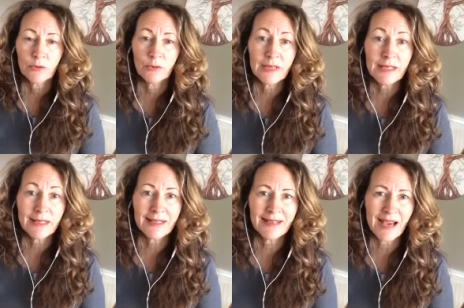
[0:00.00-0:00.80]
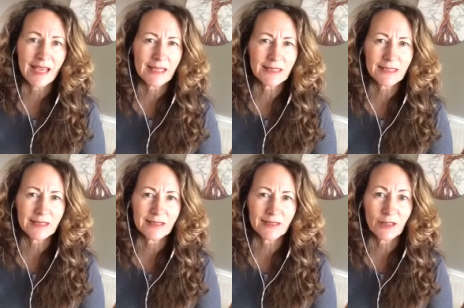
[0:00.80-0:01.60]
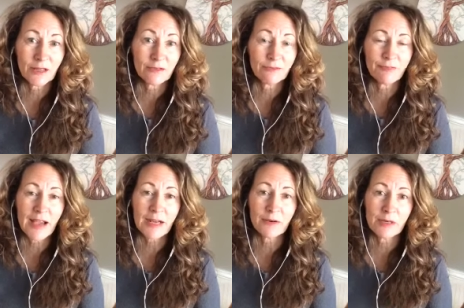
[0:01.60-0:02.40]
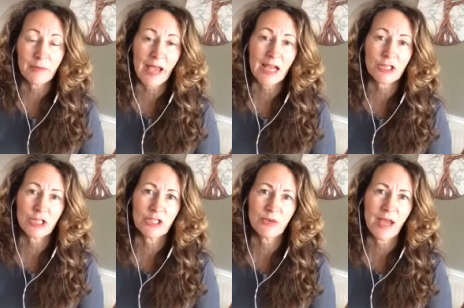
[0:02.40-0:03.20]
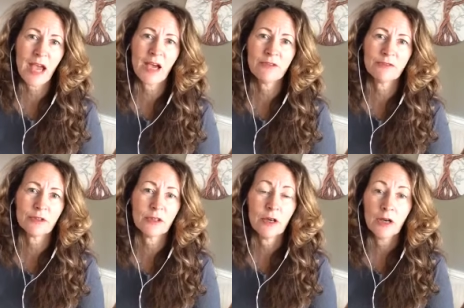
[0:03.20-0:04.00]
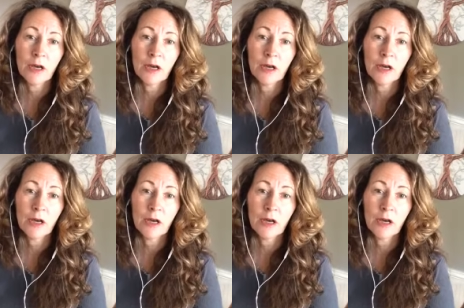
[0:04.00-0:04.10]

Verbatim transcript: reignite that fiery passion you had for